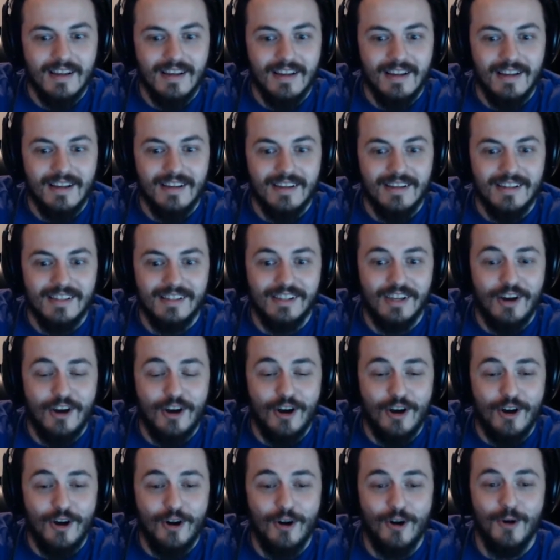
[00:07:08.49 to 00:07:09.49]

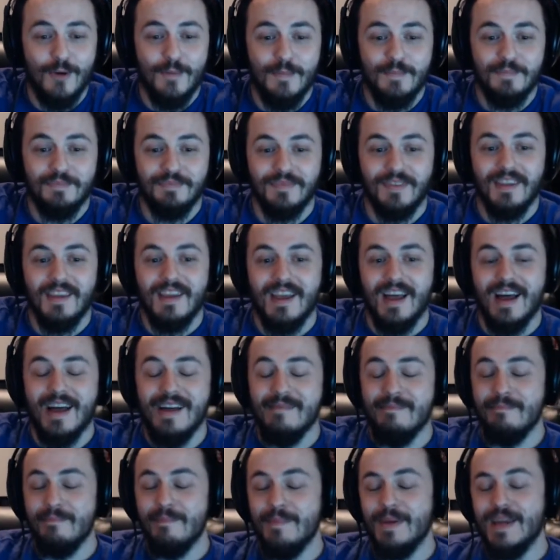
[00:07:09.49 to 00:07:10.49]
So
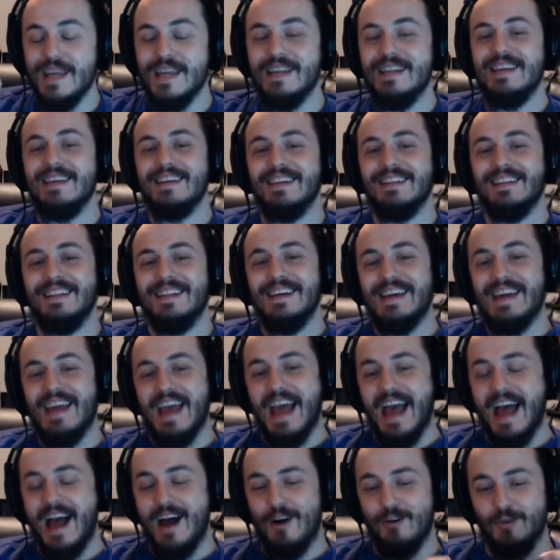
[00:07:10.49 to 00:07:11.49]
immediately,
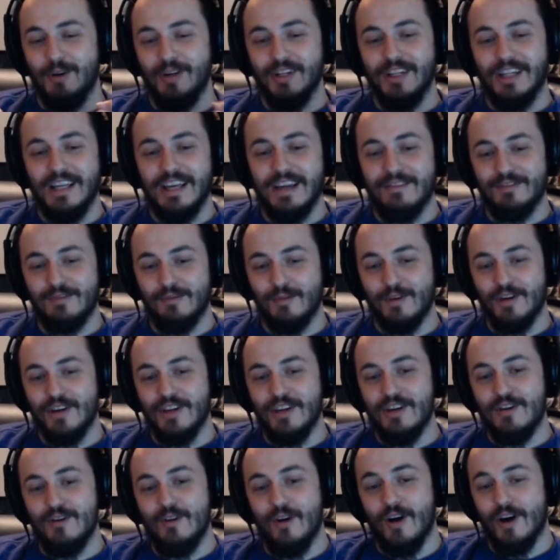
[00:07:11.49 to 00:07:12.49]
how relieved were
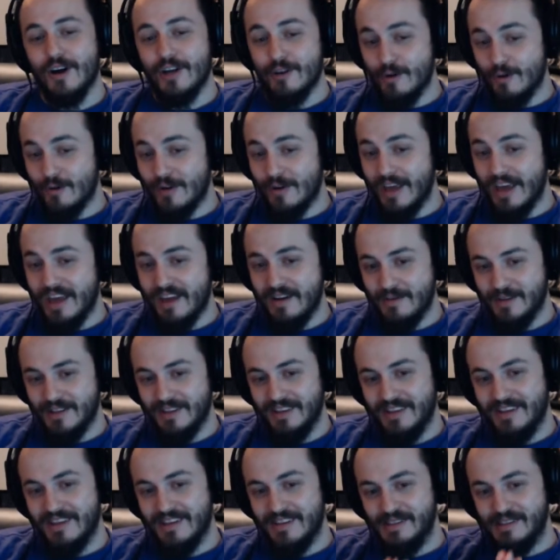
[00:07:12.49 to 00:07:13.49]
you? Are you okay
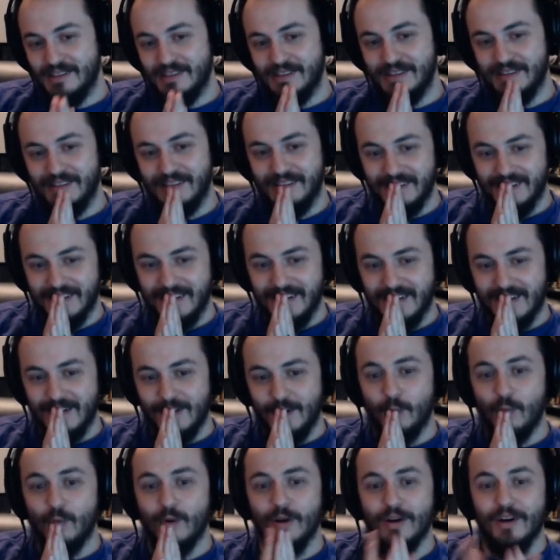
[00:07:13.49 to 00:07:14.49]
with this?
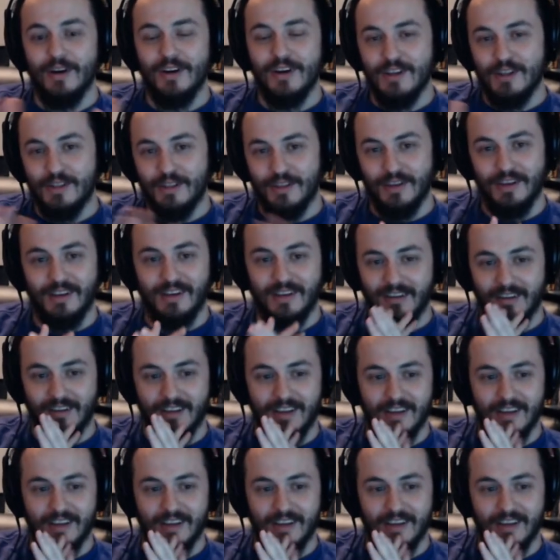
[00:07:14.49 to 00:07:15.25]
What are you thinking?